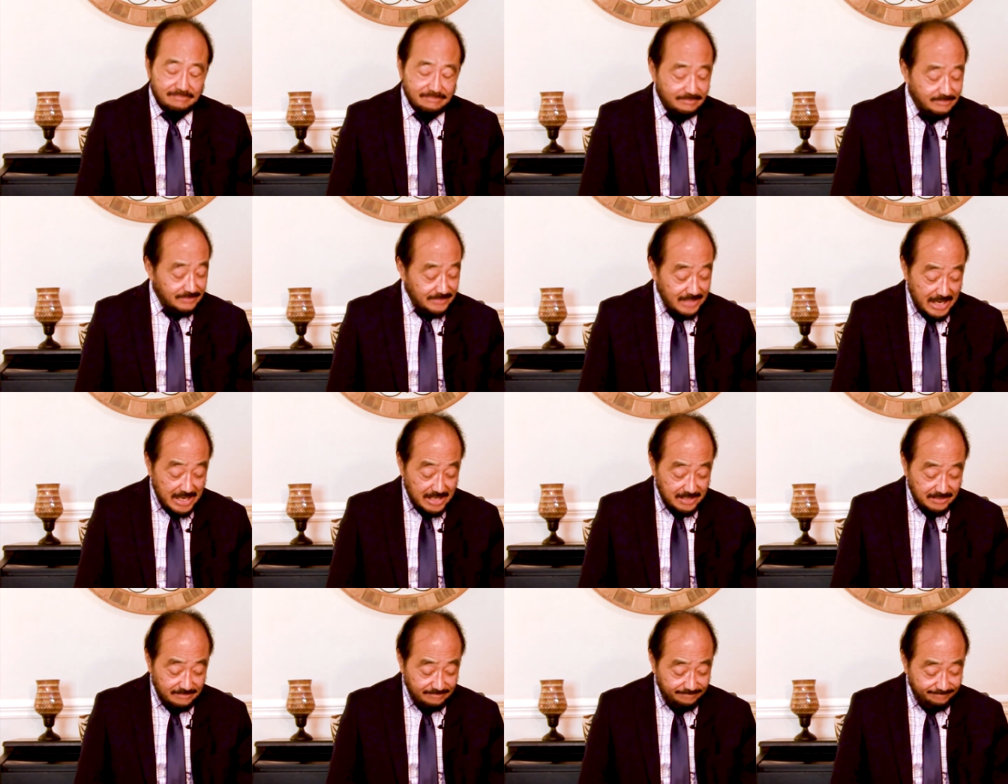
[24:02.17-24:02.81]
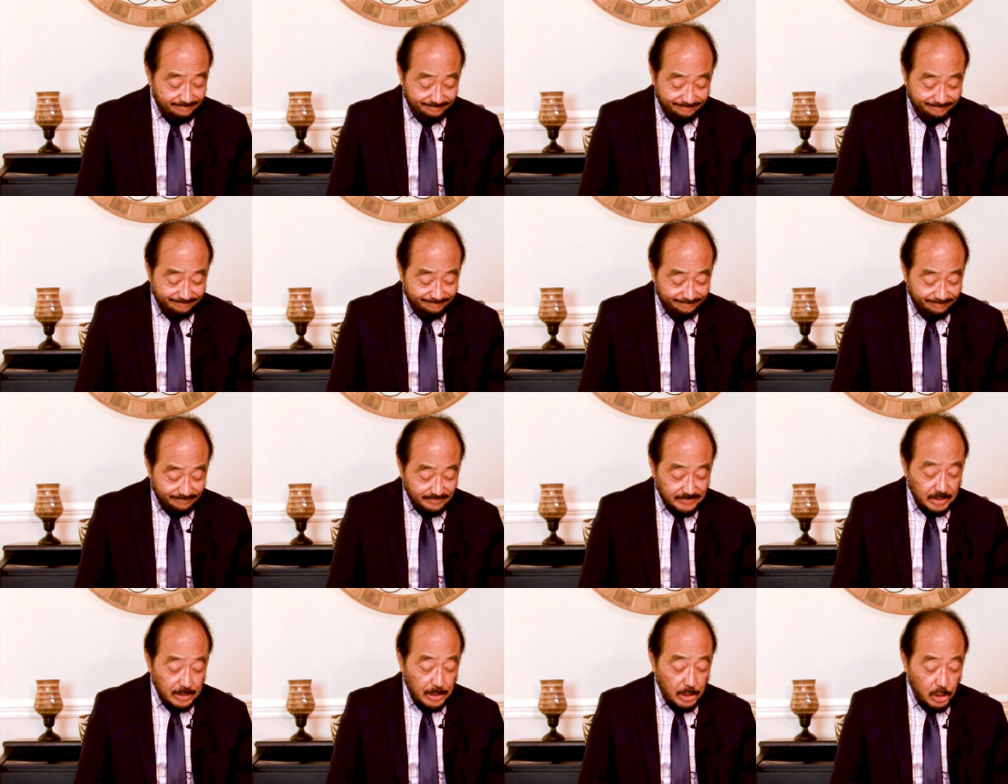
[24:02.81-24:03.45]
No.
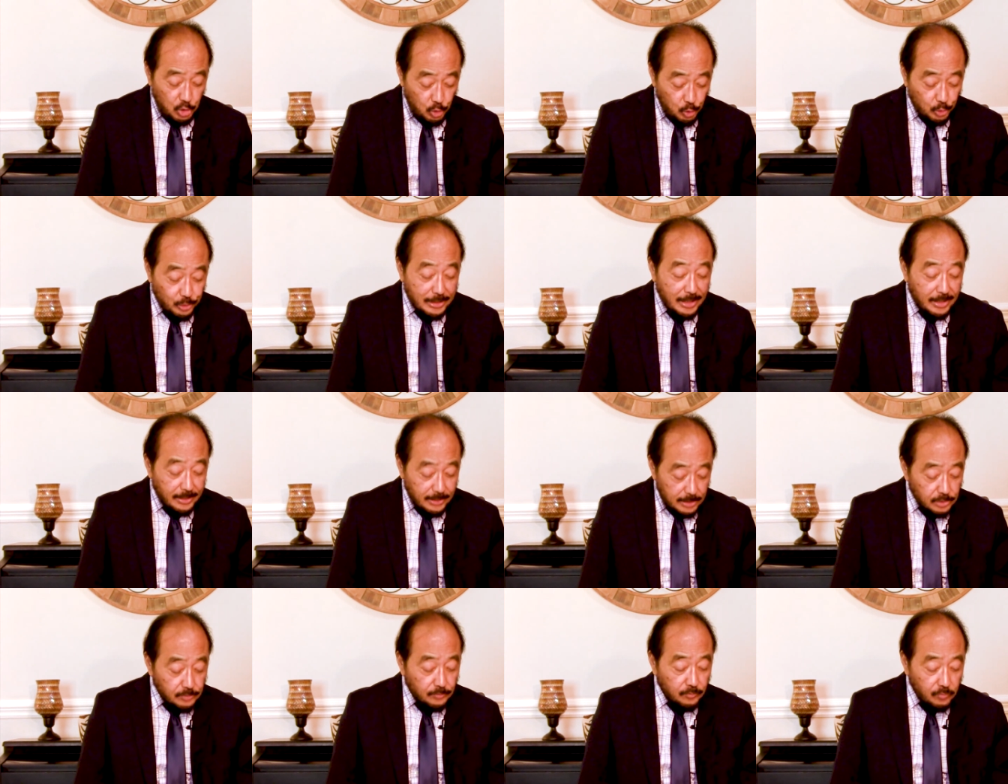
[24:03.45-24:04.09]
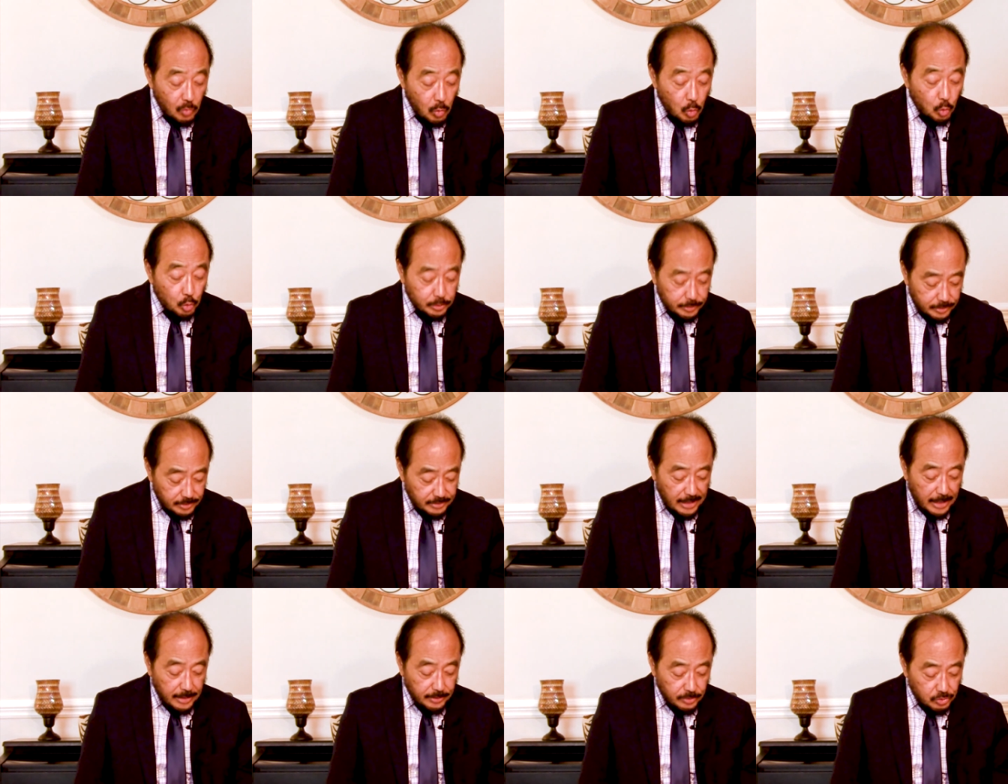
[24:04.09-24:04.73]
But they used that as
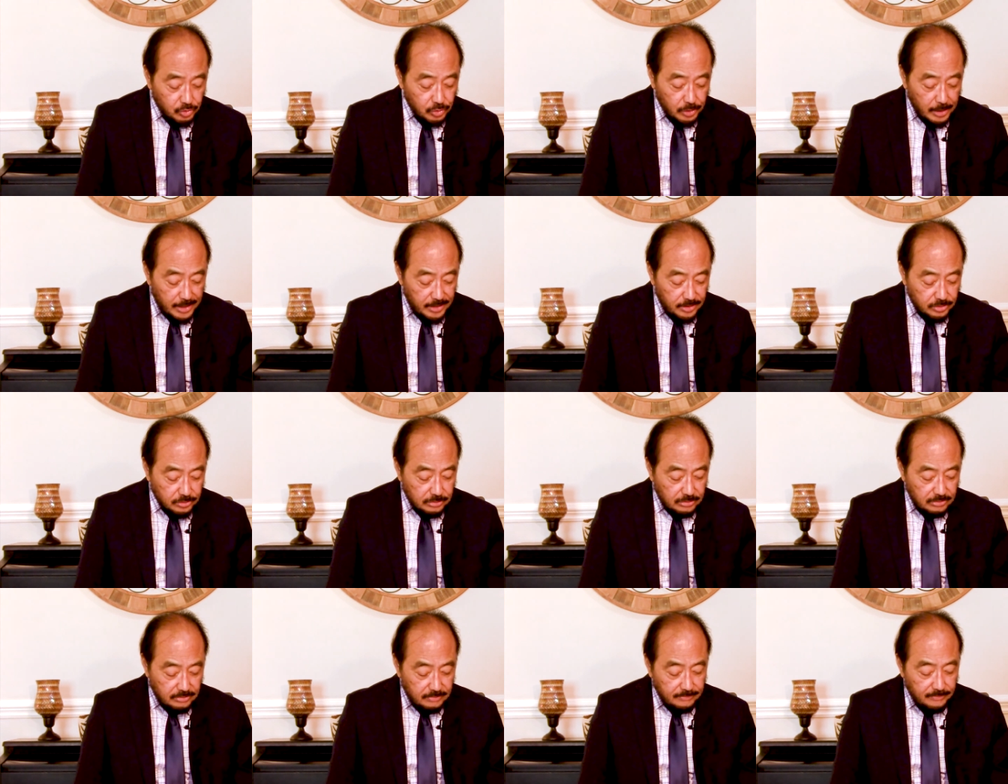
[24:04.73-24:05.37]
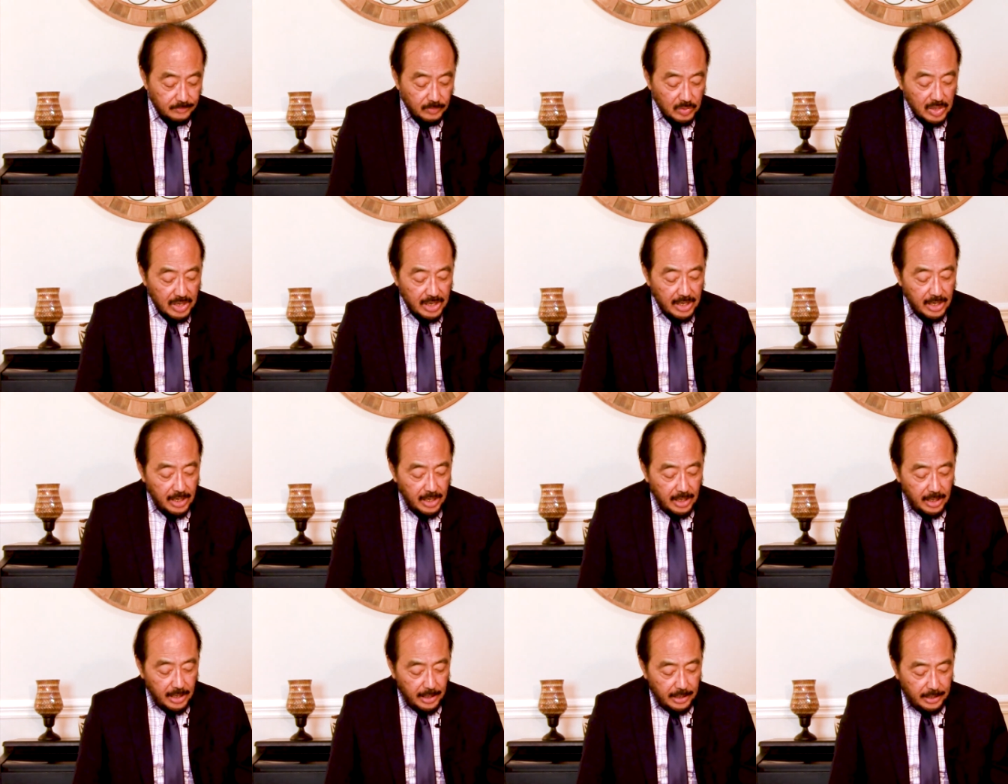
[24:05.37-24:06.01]
false accusation.
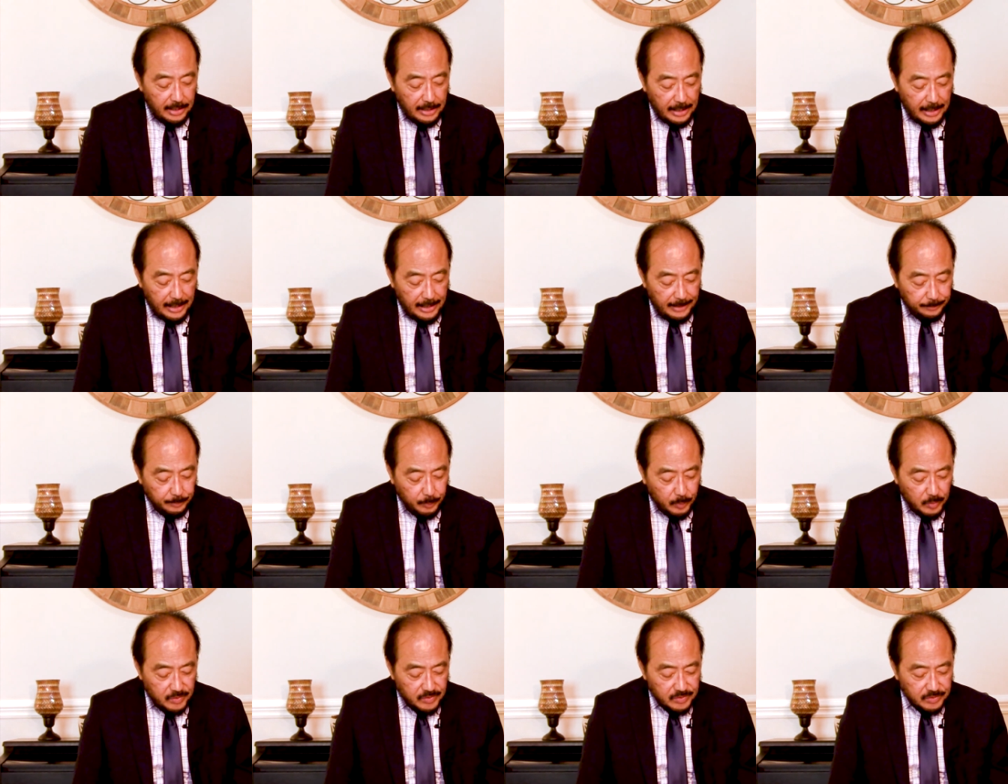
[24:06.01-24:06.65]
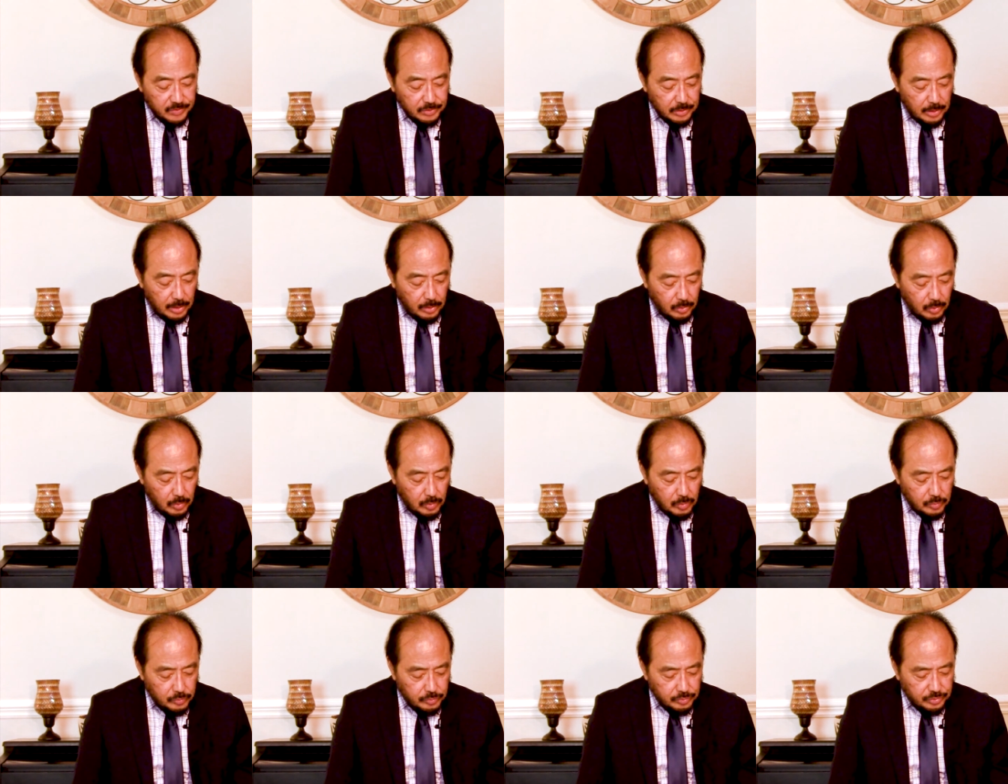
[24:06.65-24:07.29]
And the high priest
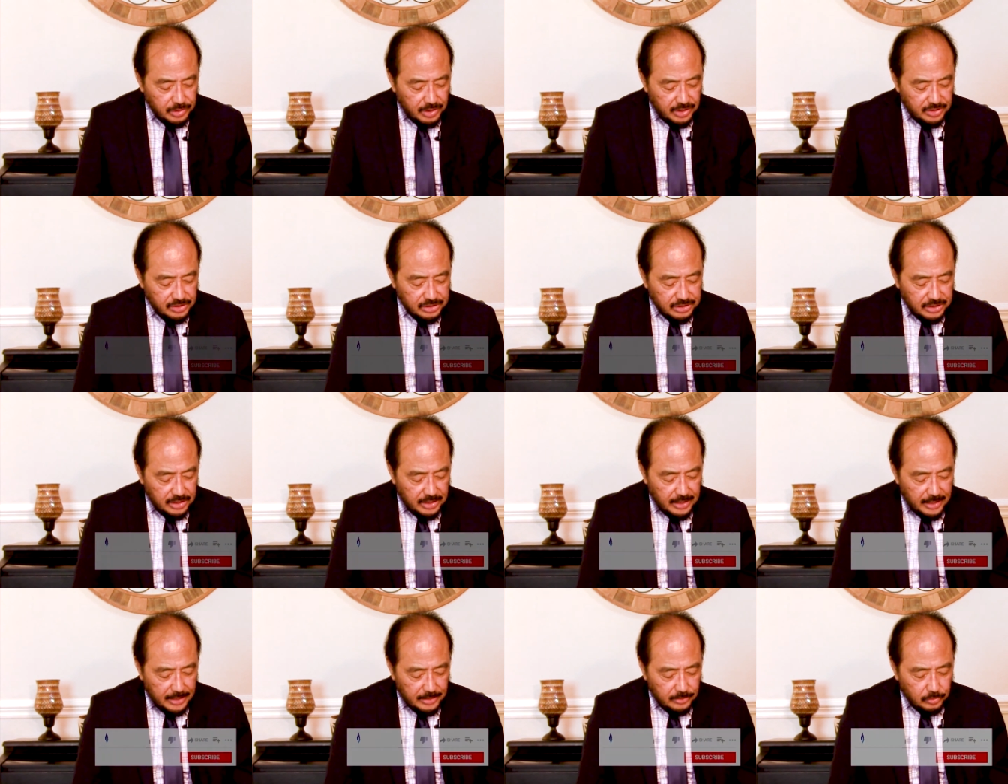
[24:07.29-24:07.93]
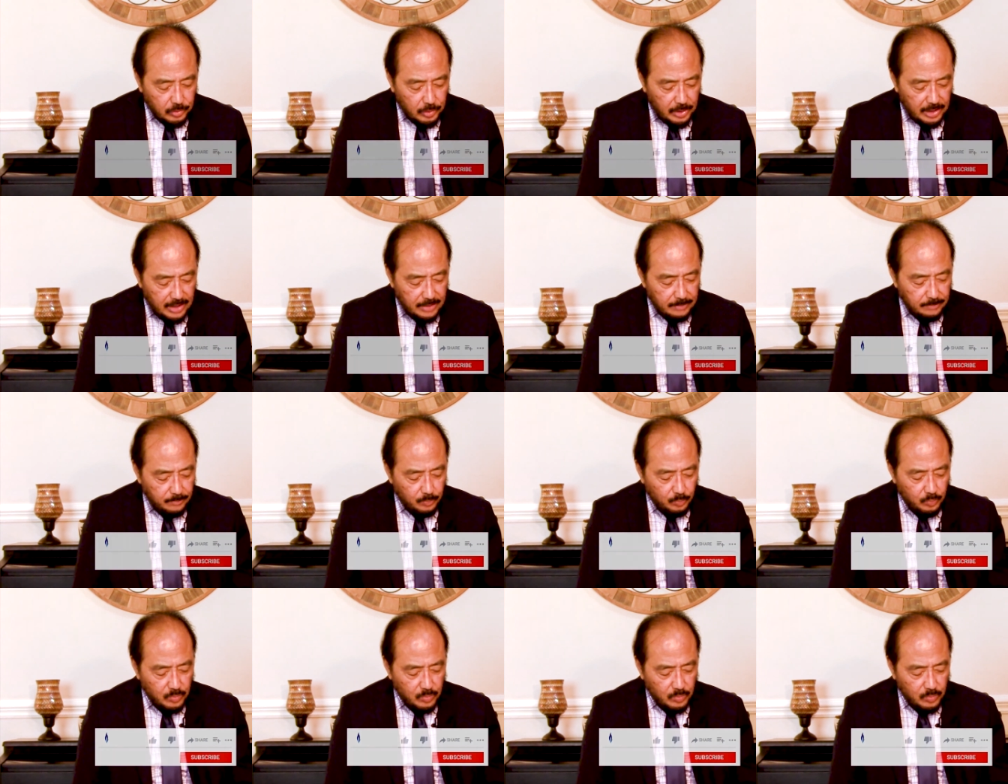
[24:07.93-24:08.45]
arose and said unto him,